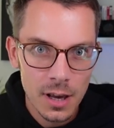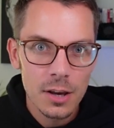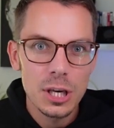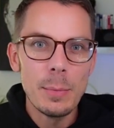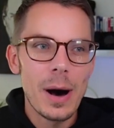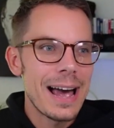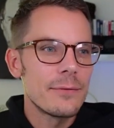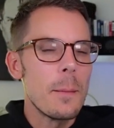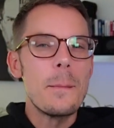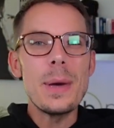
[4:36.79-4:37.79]
You might have the
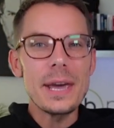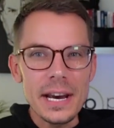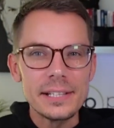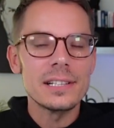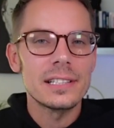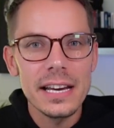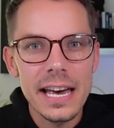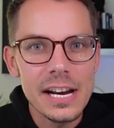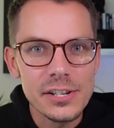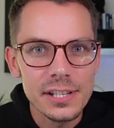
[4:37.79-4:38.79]
biggest estate
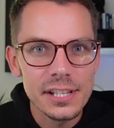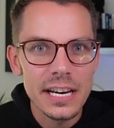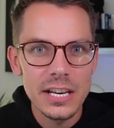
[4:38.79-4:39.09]
agency in